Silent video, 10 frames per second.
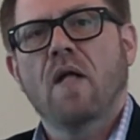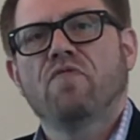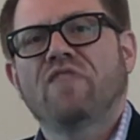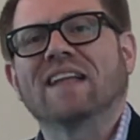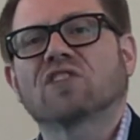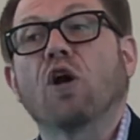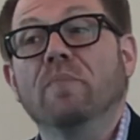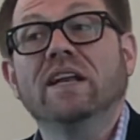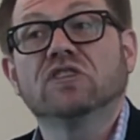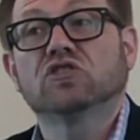That's our
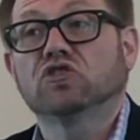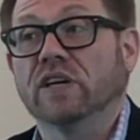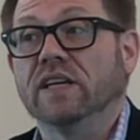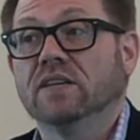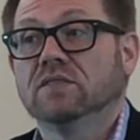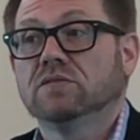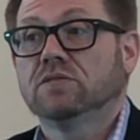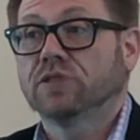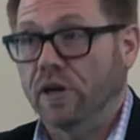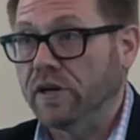ministry,
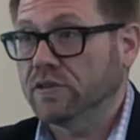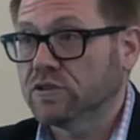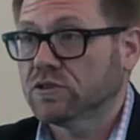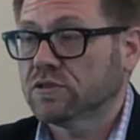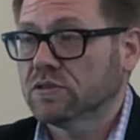church.